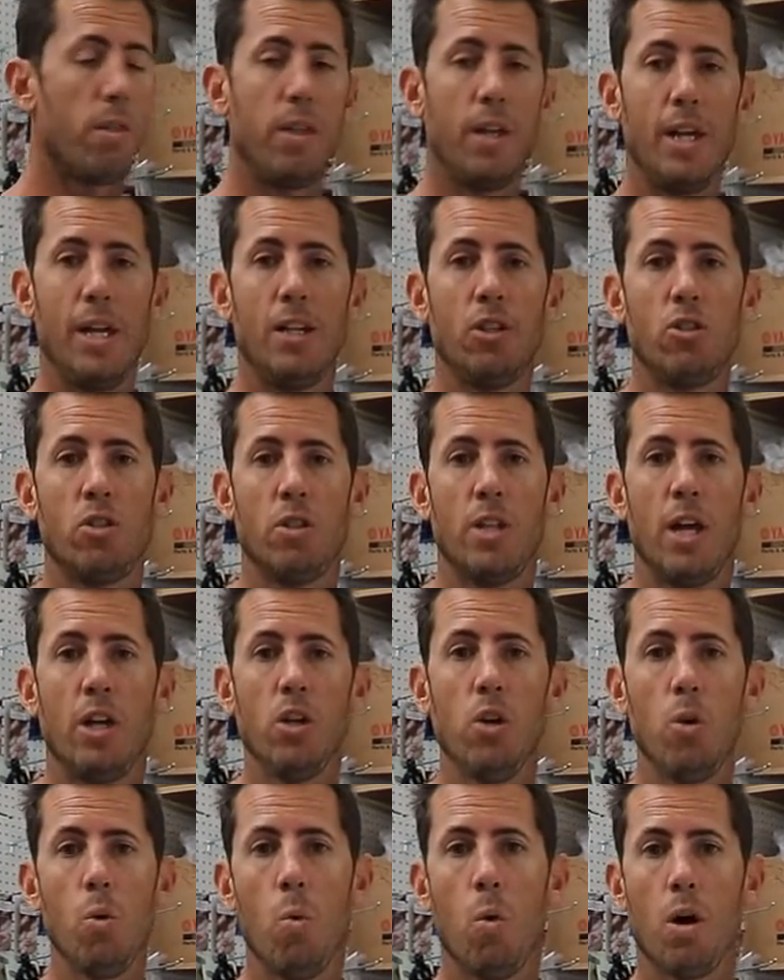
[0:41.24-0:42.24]
the engine
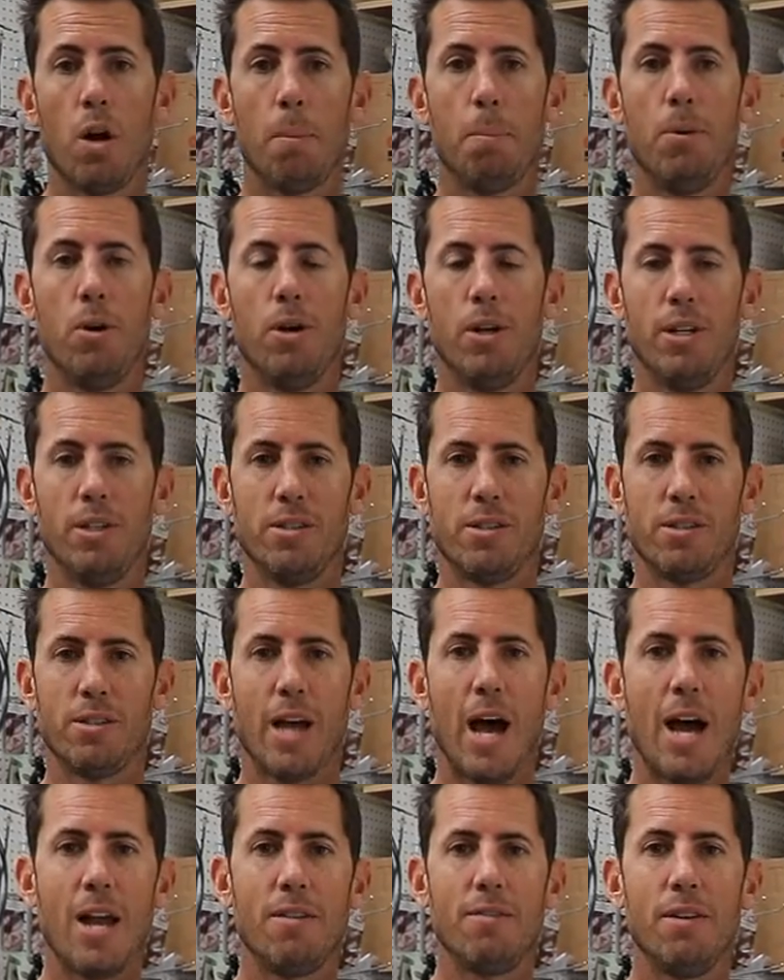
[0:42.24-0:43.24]
that you want to put
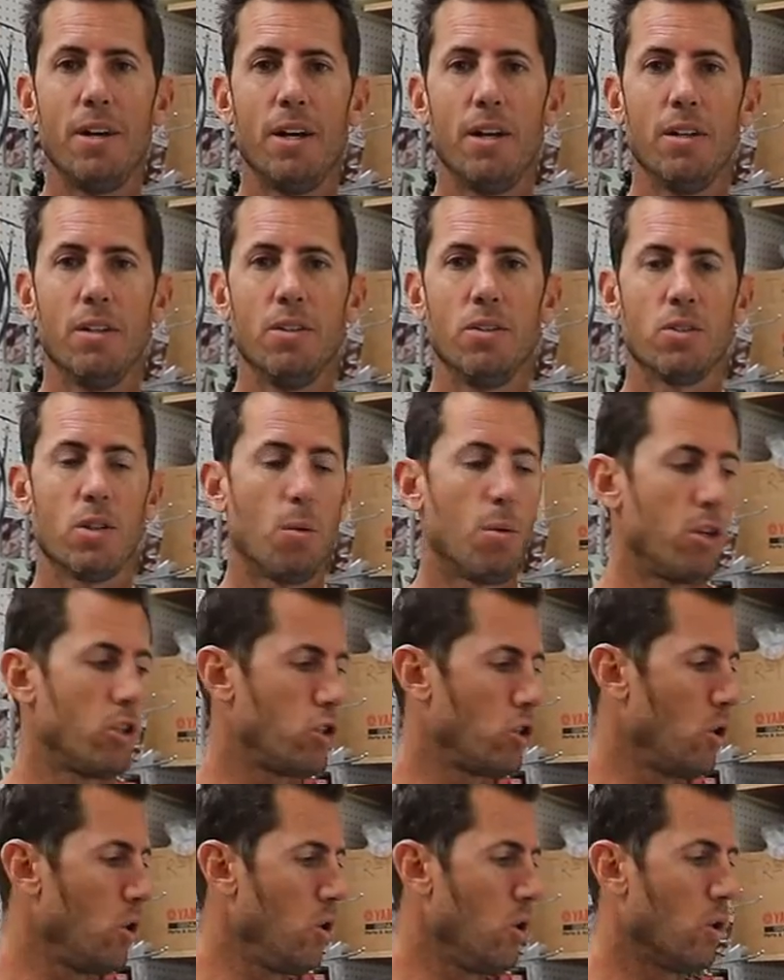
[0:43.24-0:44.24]
inside of it. So I want
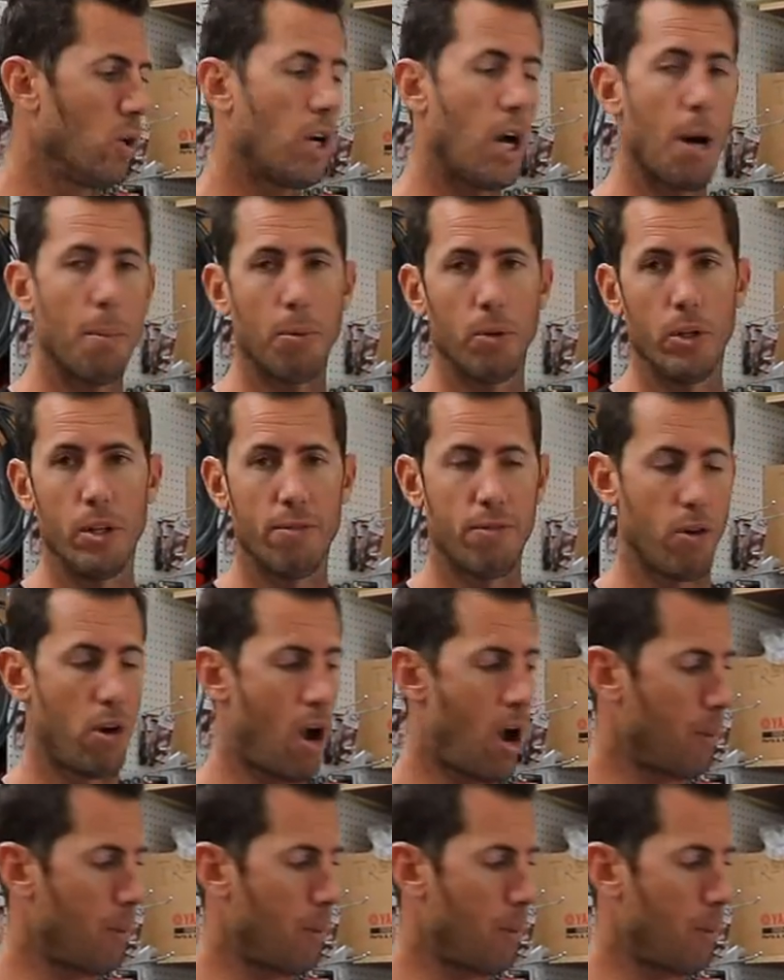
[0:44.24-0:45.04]
to show you a couple different